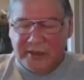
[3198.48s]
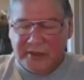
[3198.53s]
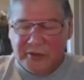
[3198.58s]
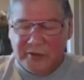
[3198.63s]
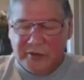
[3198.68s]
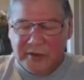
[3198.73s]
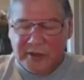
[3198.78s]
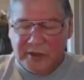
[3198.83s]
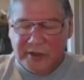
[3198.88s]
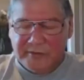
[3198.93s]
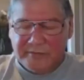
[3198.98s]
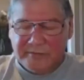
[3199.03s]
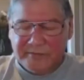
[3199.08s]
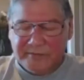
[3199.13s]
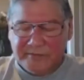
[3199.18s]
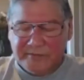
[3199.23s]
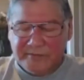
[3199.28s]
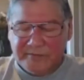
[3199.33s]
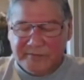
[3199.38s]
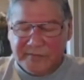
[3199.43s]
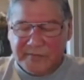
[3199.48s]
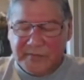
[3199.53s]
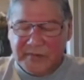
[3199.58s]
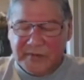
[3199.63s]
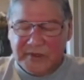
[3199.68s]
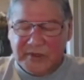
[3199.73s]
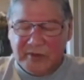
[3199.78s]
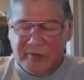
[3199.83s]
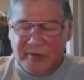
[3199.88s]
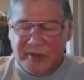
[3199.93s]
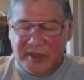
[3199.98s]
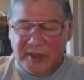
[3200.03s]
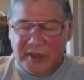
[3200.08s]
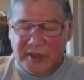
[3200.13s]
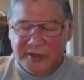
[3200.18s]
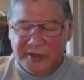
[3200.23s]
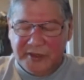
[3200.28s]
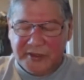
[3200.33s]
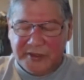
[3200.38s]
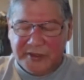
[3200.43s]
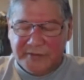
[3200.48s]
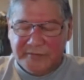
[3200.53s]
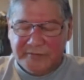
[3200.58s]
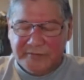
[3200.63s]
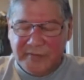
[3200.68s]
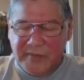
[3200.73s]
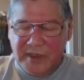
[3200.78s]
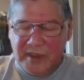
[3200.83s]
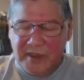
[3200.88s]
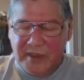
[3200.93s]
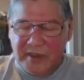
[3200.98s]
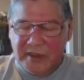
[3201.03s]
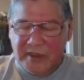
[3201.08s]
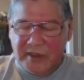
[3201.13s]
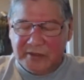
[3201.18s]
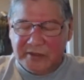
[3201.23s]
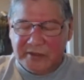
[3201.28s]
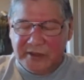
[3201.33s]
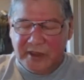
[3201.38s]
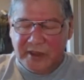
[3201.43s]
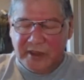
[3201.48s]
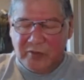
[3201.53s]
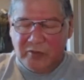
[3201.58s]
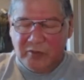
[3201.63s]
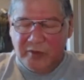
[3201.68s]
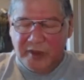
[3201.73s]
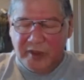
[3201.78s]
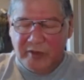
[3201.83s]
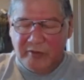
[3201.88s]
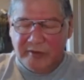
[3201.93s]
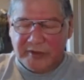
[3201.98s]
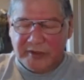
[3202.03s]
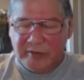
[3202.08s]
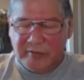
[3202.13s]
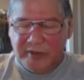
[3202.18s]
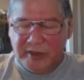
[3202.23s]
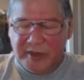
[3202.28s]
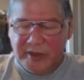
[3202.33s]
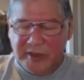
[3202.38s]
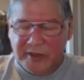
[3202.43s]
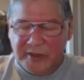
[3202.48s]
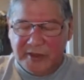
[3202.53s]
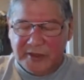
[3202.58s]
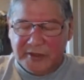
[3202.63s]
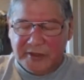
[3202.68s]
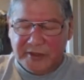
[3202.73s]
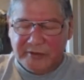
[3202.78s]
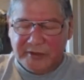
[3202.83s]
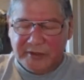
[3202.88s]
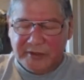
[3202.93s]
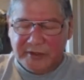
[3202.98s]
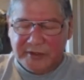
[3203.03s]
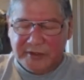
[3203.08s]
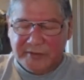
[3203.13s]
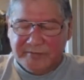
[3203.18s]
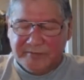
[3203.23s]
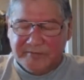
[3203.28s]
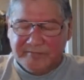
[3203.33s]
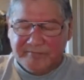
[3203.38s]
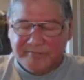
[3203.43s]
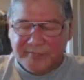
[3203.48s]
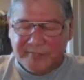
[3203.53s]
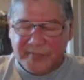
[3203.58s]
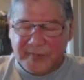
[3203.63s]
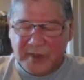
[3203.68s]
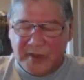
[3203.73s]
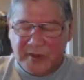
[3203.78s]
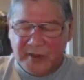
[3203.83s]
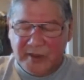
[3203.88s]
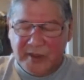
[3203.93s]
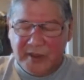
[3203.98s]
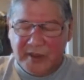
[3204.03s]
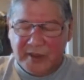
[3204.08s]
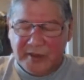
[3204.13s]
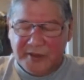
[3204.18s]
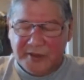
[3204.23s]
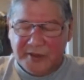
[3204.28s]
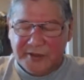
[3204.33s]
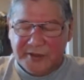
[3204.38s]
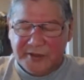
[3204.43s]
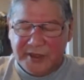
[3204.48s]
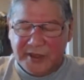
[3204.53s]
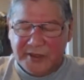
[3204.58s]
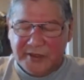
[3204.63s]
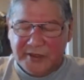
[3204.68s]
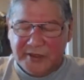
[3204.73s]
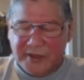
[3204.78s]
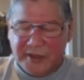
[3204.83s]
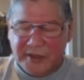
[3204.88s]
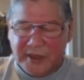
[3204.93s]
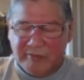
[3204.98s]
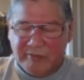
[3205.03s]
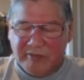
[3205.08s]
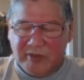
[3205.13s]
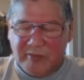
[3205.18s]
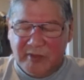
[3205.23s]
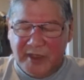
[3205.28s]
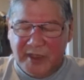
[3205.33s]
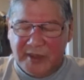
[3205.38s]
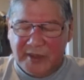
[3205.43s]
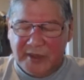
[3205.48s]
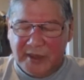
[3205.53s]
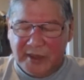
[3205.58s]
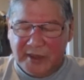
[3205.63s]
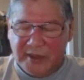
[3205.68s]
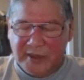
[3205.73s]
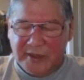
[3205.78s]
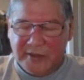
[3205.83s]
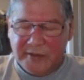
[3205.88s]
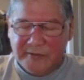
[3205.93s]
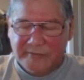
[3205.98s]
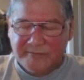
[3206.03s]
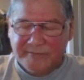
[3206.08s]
to uh, some of the elders and started working with some of the elders there was a lot of elders that uh, come to mind, like uh,